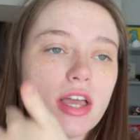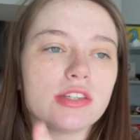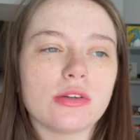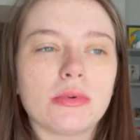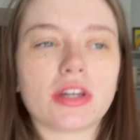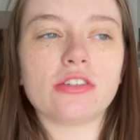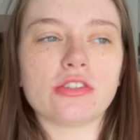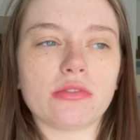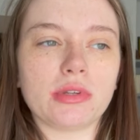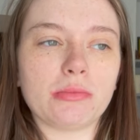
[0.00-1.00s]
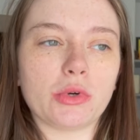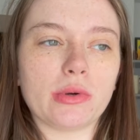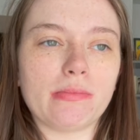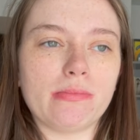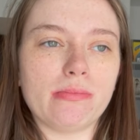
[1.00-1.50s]
so i'm not going to show any more
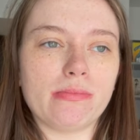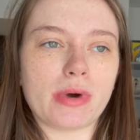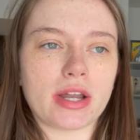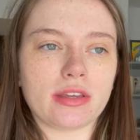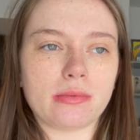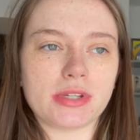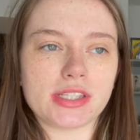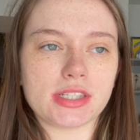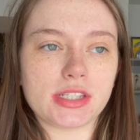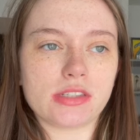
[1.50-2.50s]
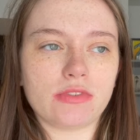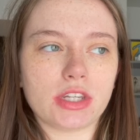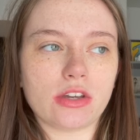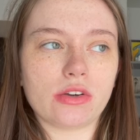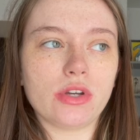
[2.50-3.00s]
body updates in this
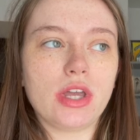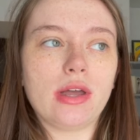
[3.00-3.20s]
video